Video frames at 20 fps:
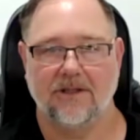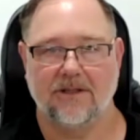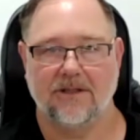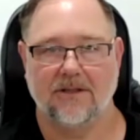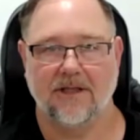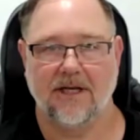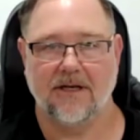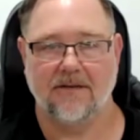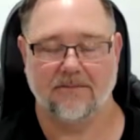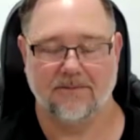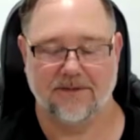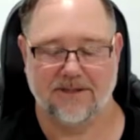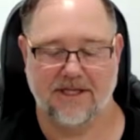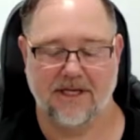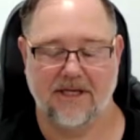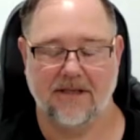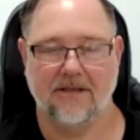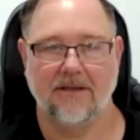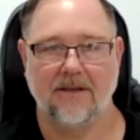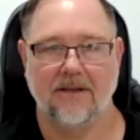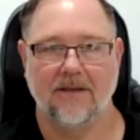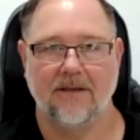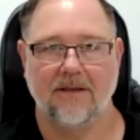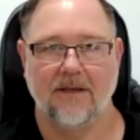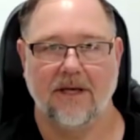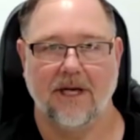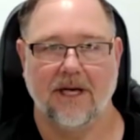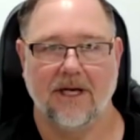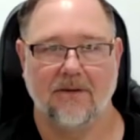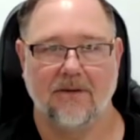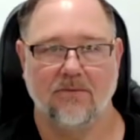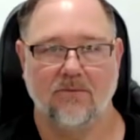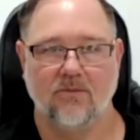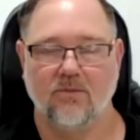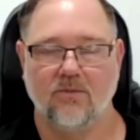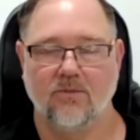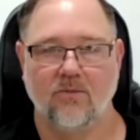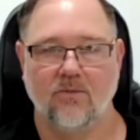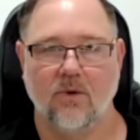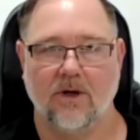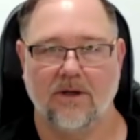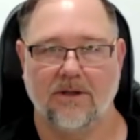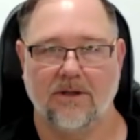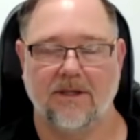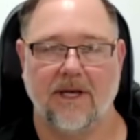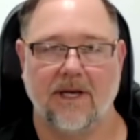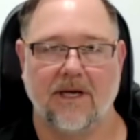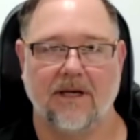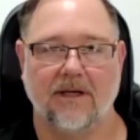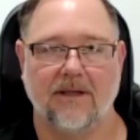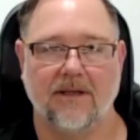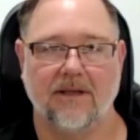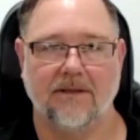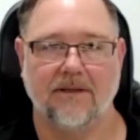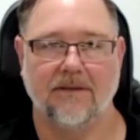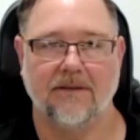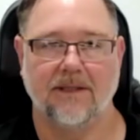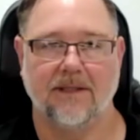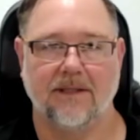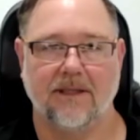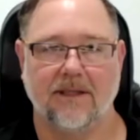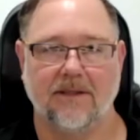then just let them sit and rot down, and